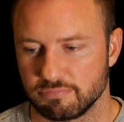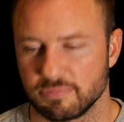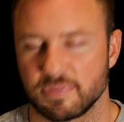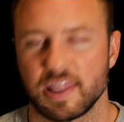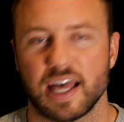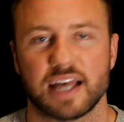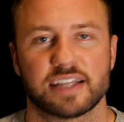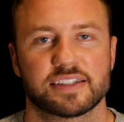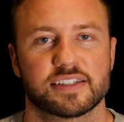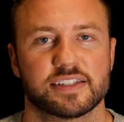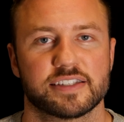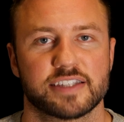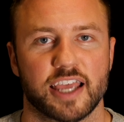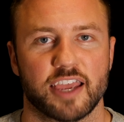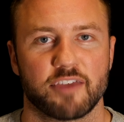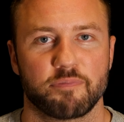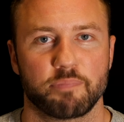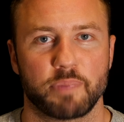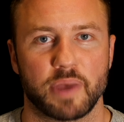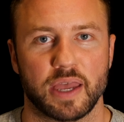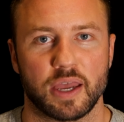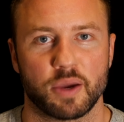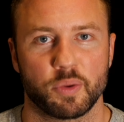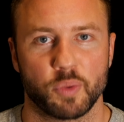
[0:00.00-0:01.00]
that's a
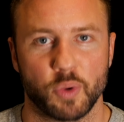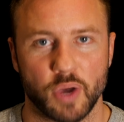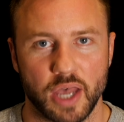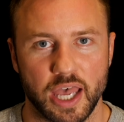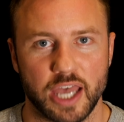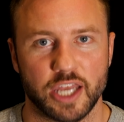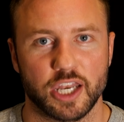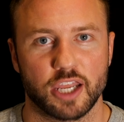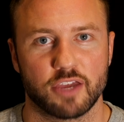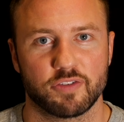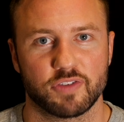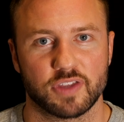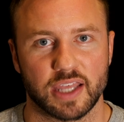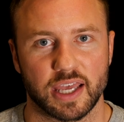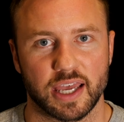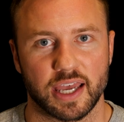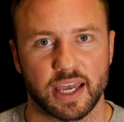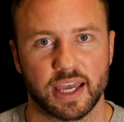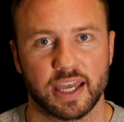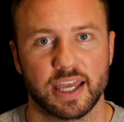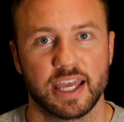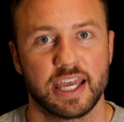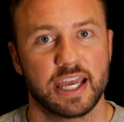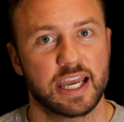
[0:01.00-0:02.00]
safe bet. We'll head over
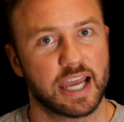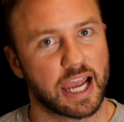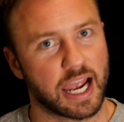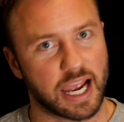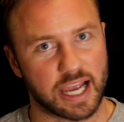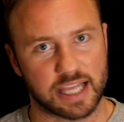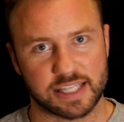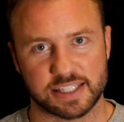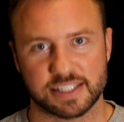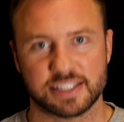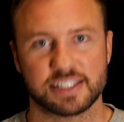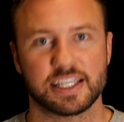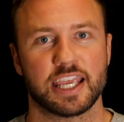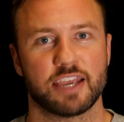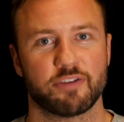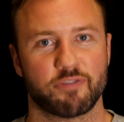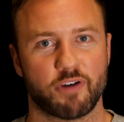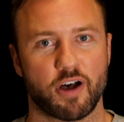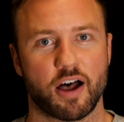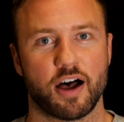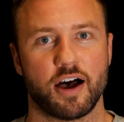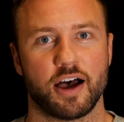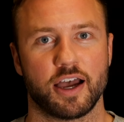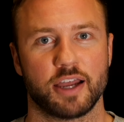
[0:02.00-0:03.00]
there and see if
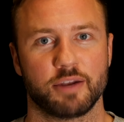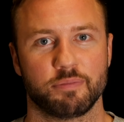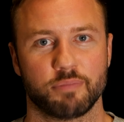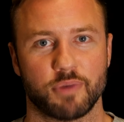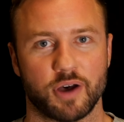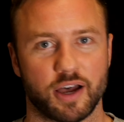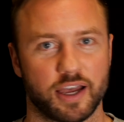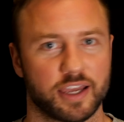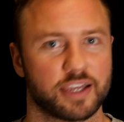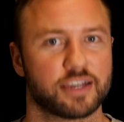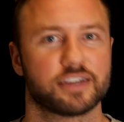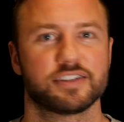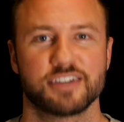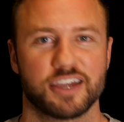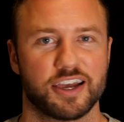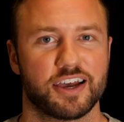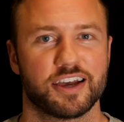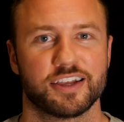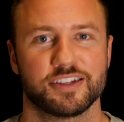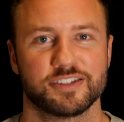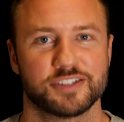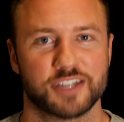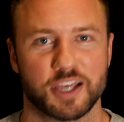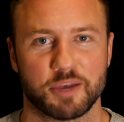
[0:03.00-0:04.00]
Iron Mike
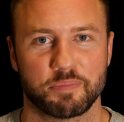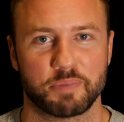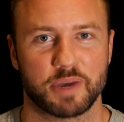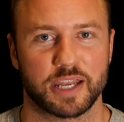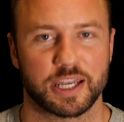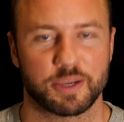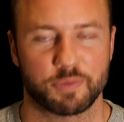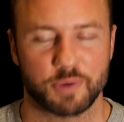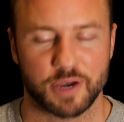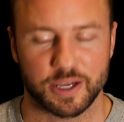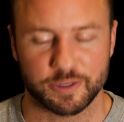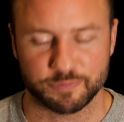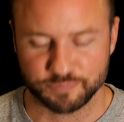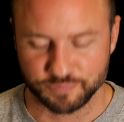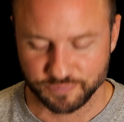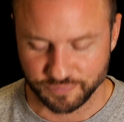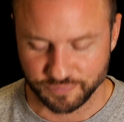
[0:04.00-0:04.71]
turns up anywhere.